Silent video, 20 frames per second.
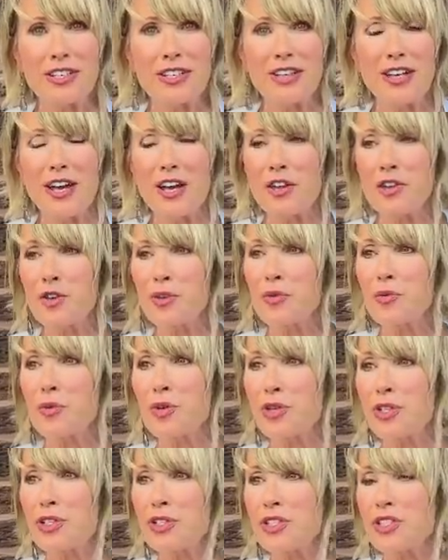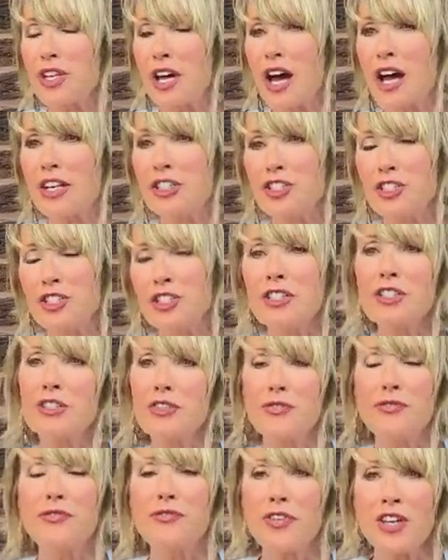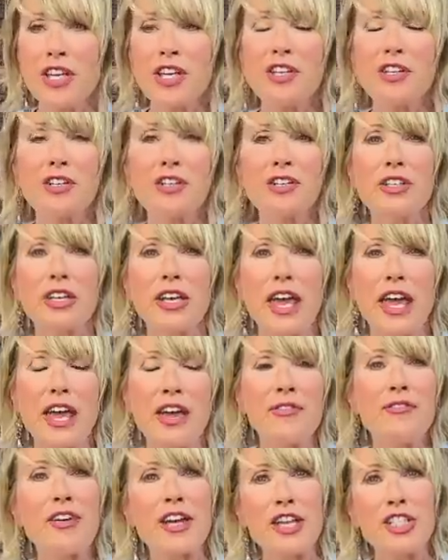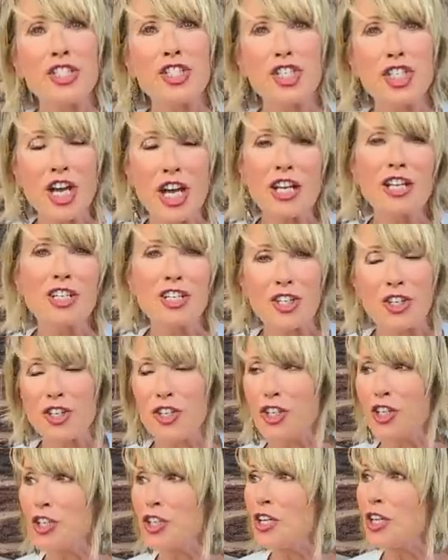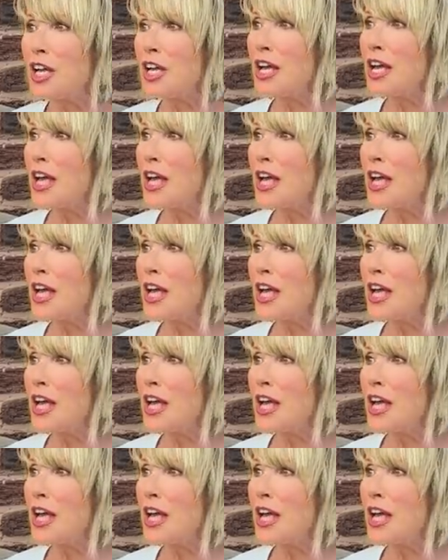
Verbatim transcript: In other words, I just feel evangelical